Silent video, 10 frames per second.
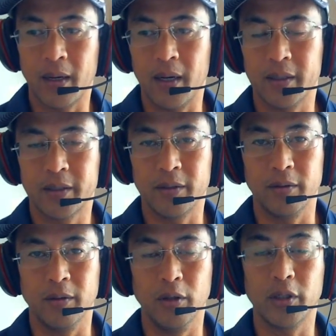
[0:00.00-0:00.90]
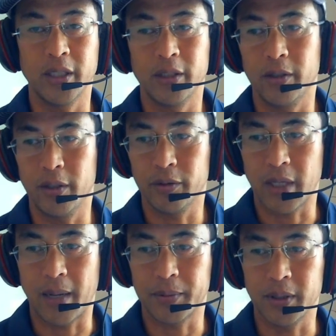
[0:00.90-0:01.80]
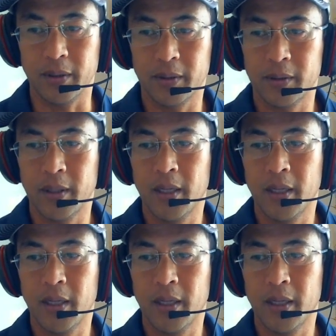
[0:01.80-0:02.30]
to look into those options.